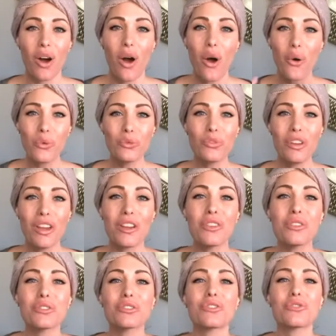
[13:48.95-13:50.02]
Own
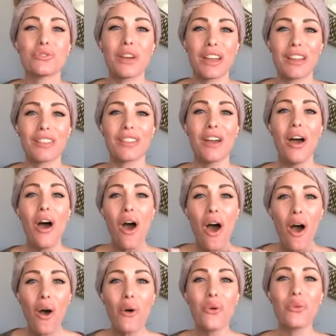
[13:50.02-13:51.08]
your strength.
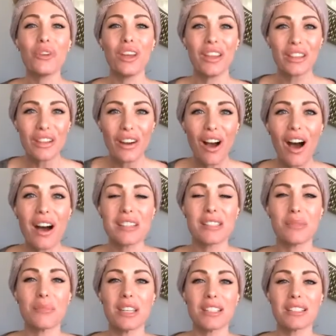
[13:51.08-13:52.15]
Own your
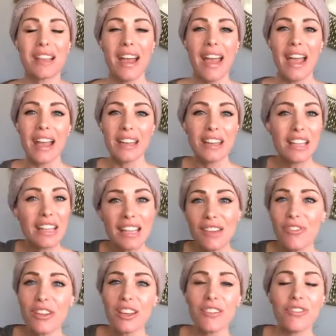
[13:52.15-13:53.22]
awesomeness. And
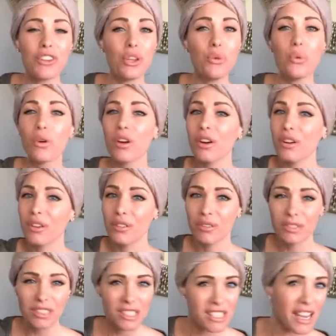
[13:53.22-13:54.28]
even if you were
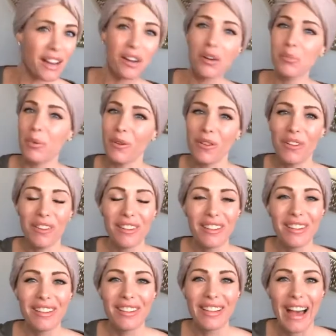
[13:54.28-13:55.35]
terrible
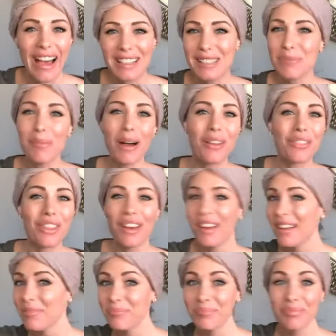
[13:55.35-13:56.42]
last month,
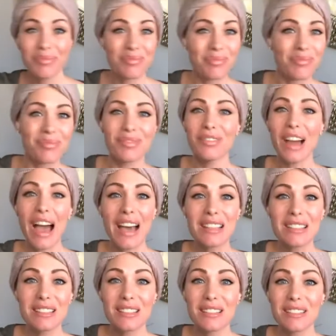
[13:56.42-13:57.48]

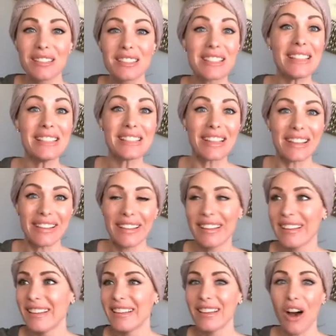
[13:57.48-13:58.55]
last season,
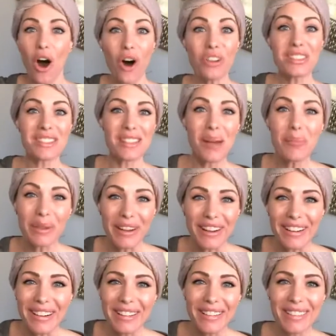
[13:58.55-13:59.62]
all
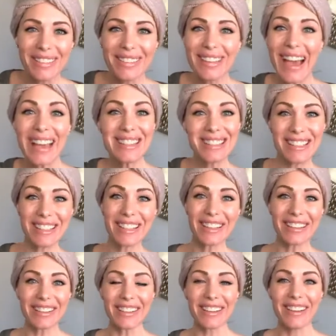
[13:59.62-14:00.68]
summer, last
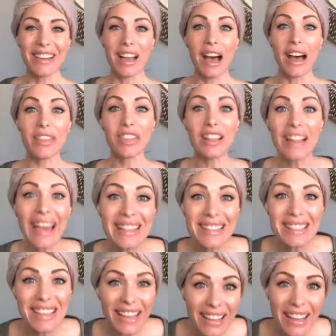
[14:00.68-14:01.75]
year, the
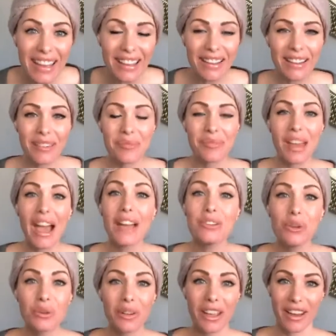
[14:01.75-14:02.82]
last decade, I
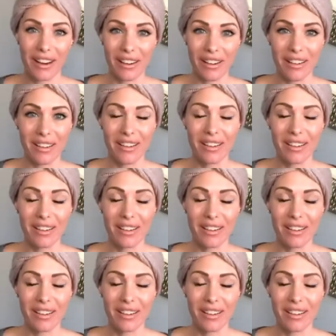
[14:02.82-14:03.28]
don't care.